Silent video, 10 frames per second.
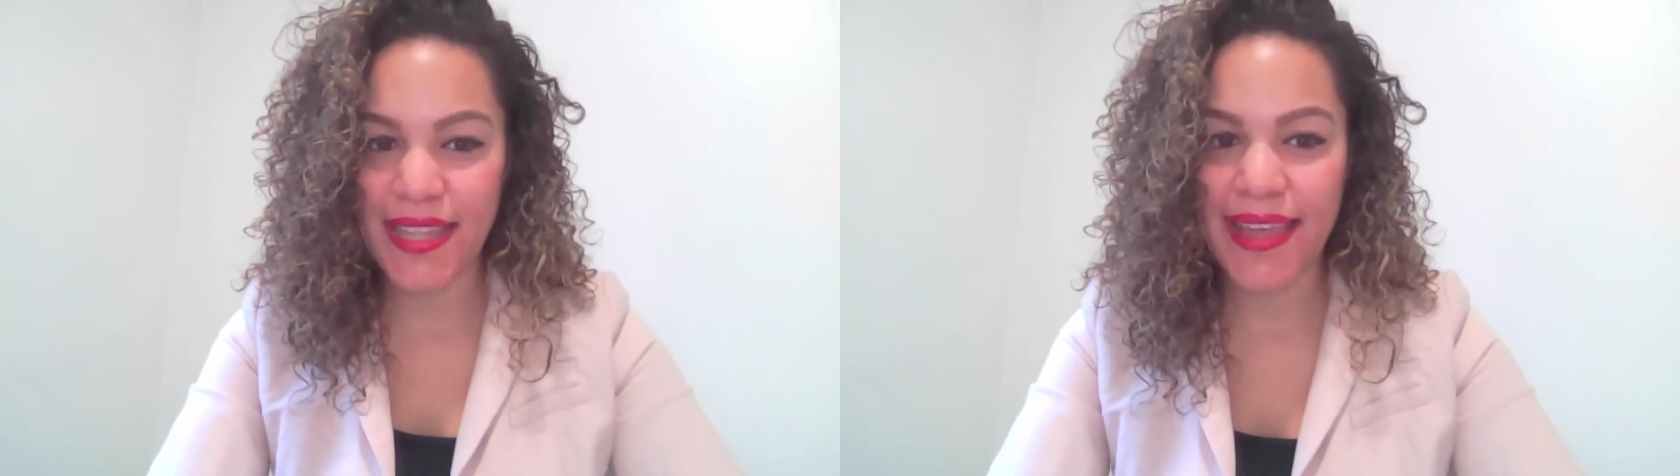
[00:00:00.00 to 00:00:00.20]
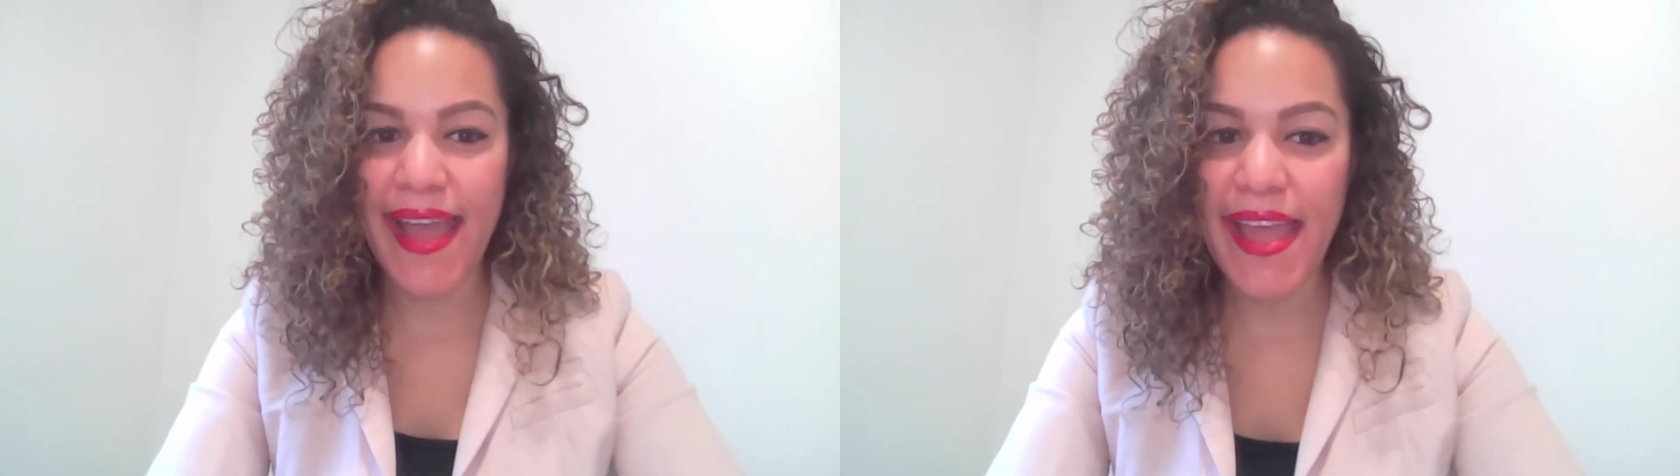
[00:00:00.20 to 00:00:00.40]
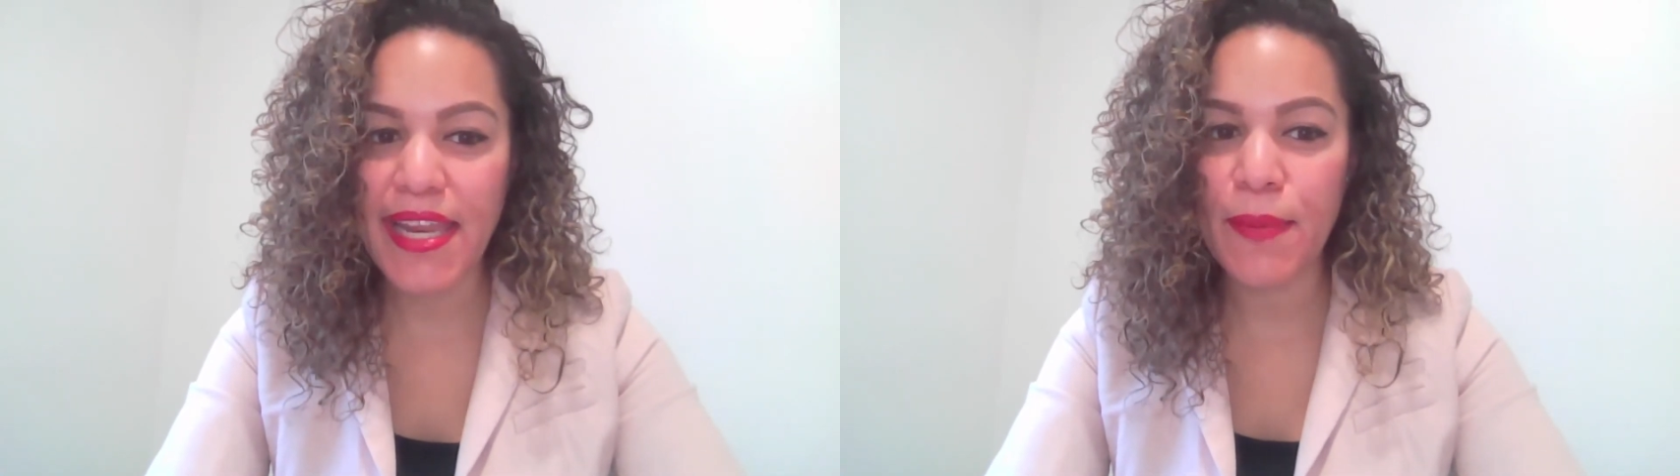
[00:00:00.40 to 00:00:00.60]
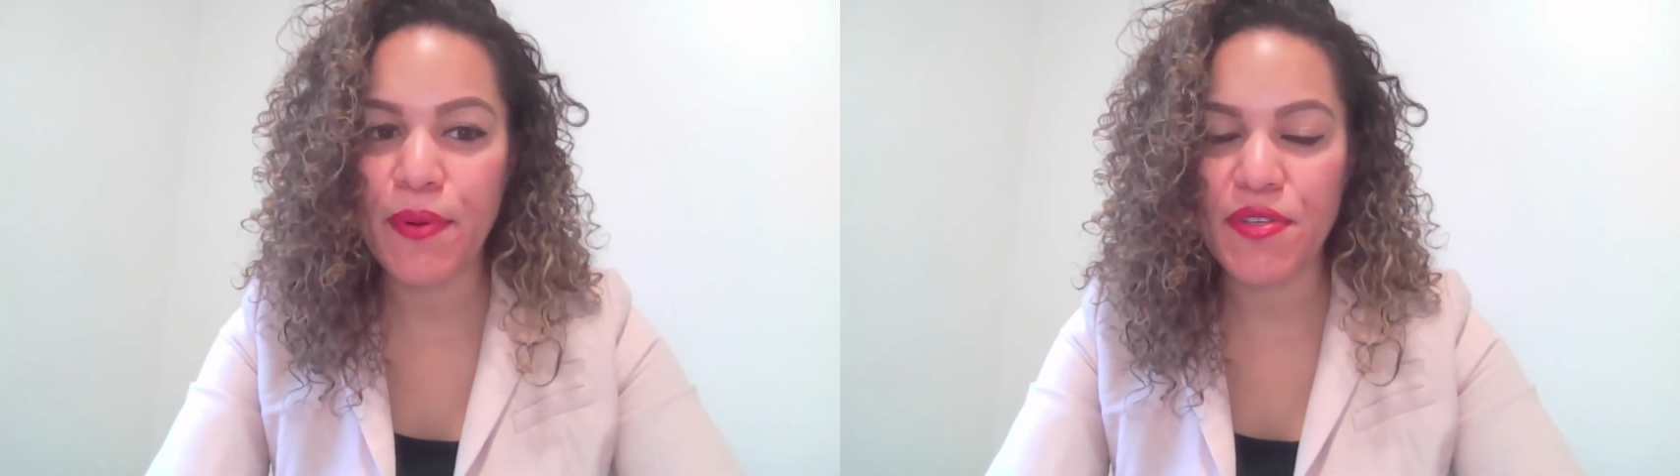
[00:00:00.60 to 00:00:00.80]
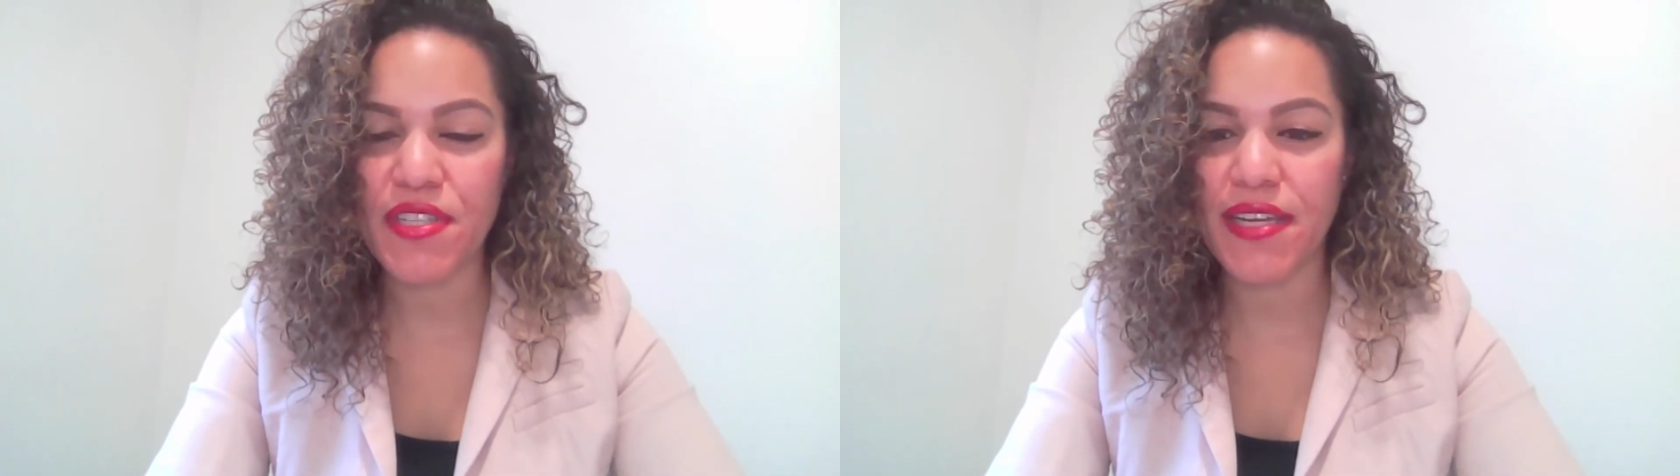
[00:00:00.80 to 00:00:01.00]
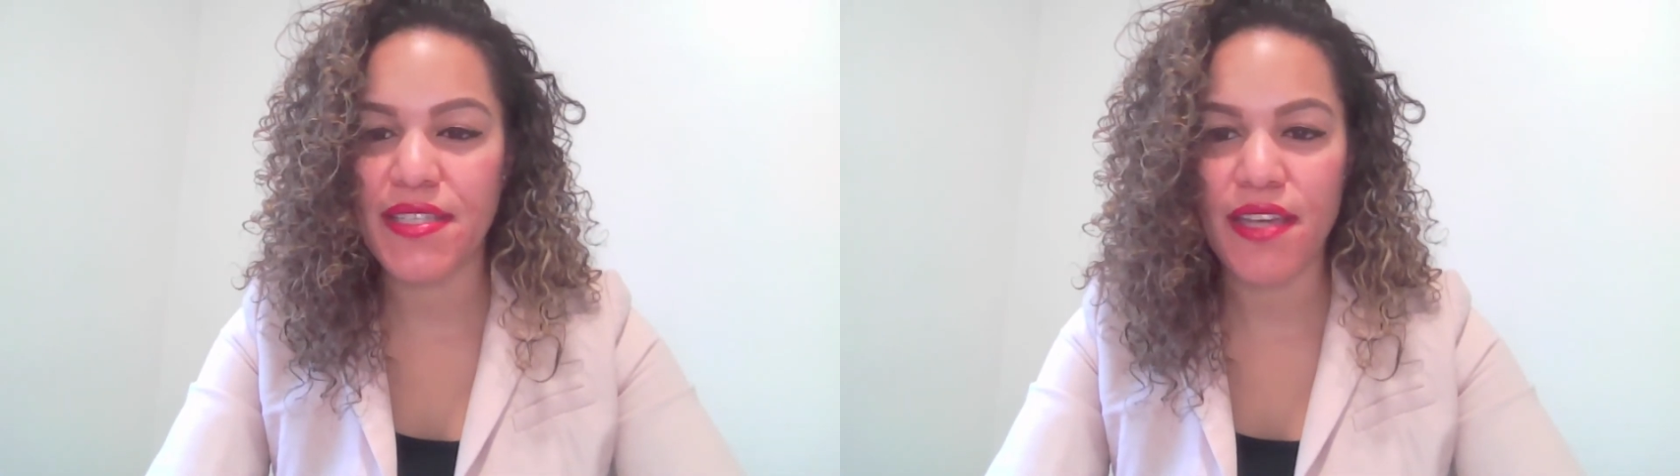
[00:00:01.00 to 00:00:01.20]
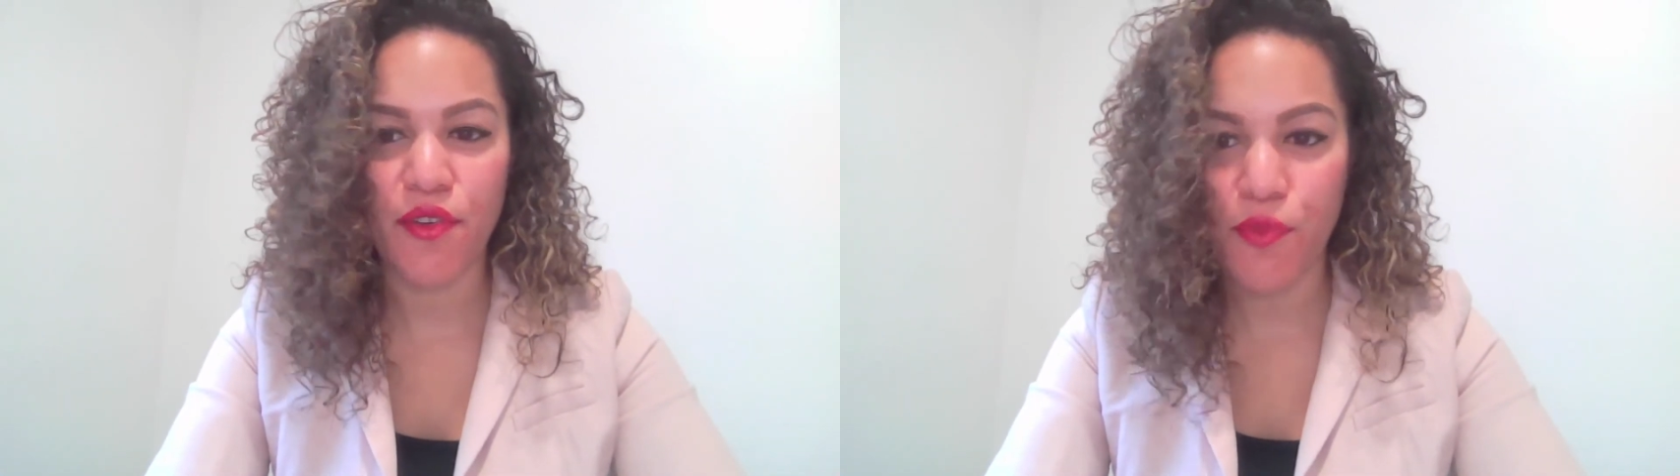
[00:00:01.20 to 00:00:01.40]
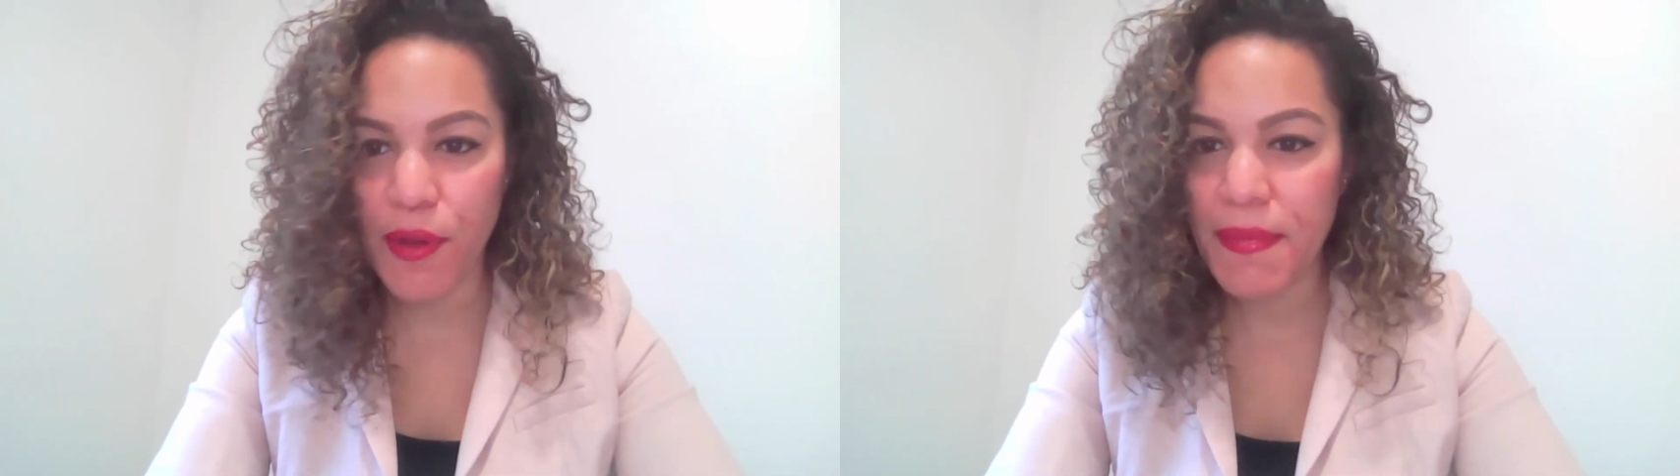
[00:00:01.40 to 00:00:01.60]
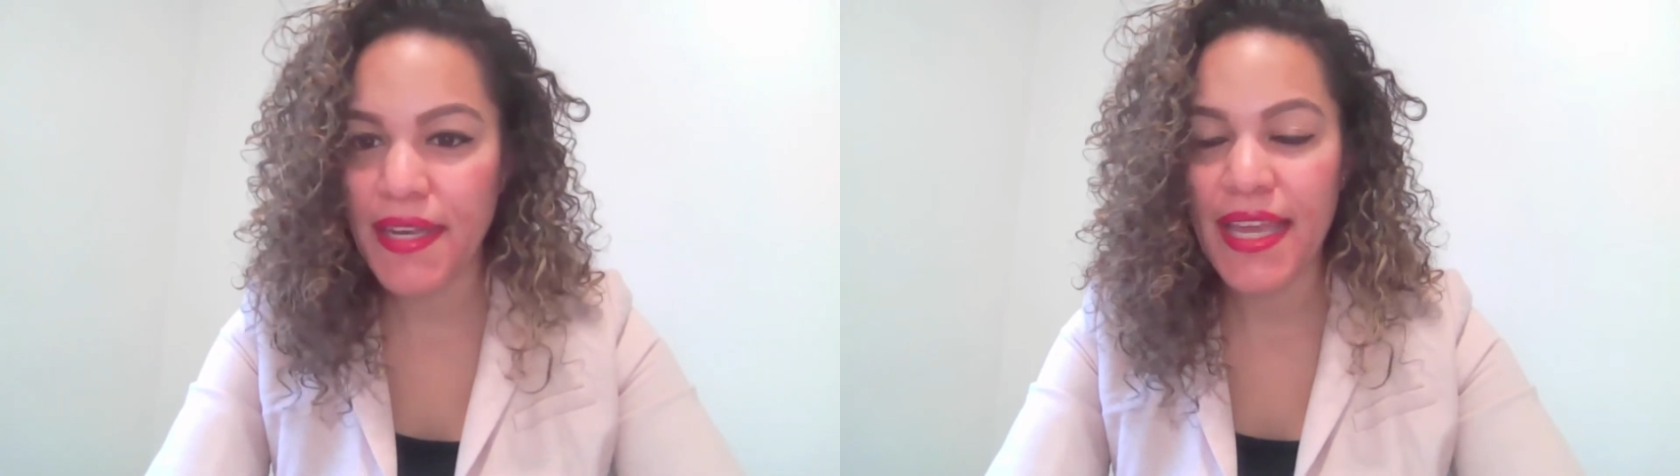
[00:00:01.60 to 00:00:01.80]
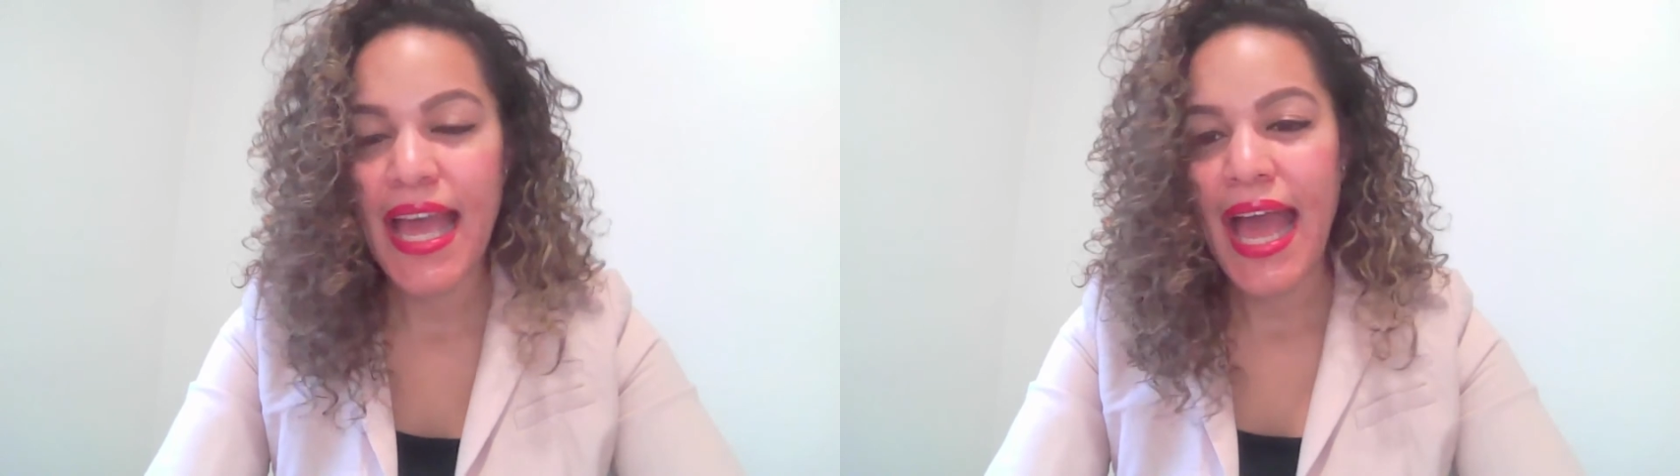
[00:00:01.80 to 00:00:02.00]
the 80% of women